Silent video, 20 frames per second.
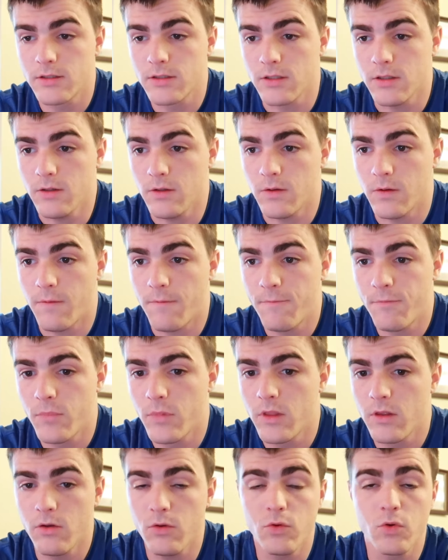So
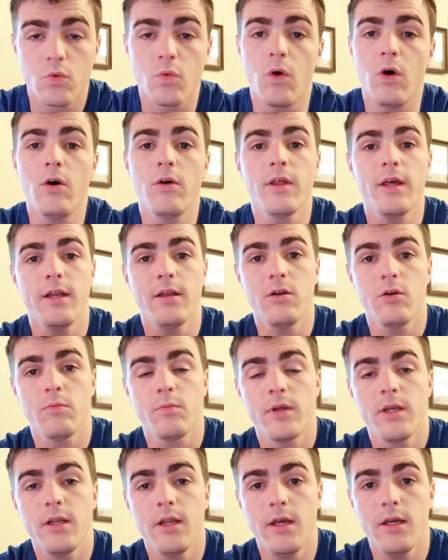you'll do all that during
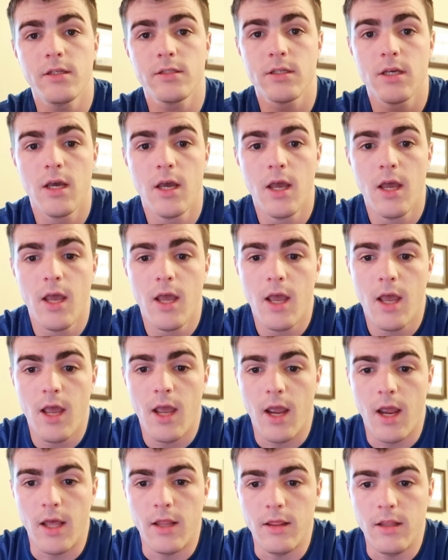P days,
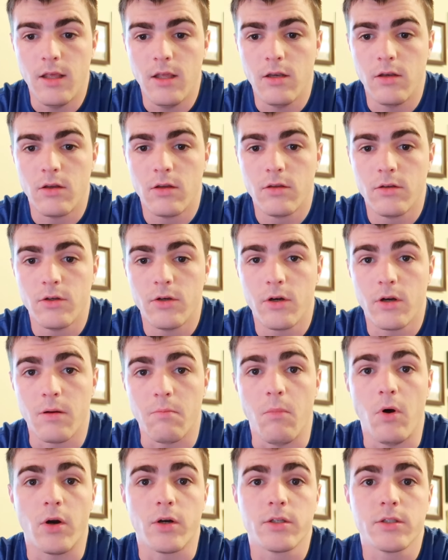and then you're gonna
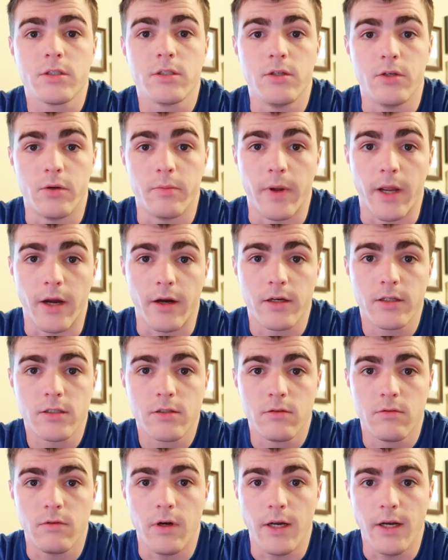march to your
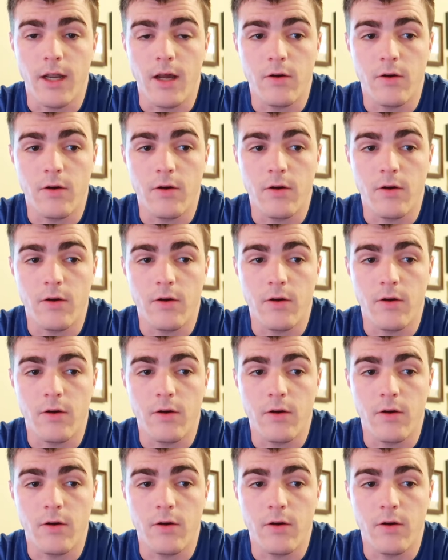barracks, right?